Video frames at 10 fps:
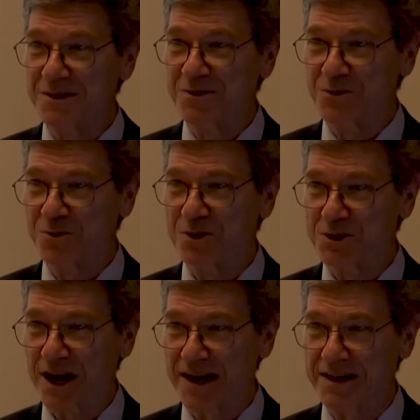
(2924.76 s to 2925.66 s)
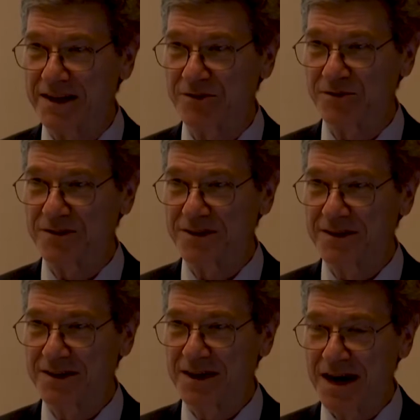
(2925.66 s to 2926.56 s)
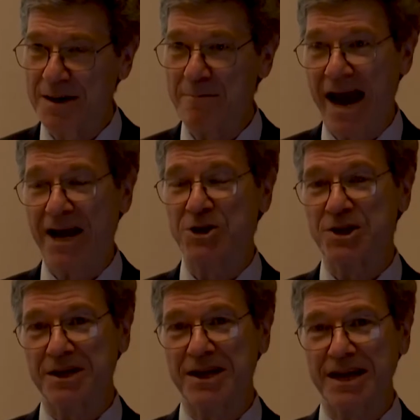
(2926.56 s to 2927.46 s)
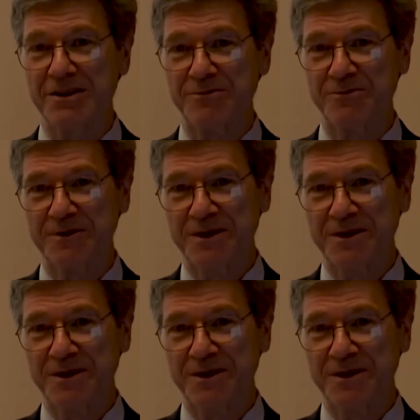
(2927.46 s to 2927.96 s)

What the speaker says: to the Chinese. Imagine if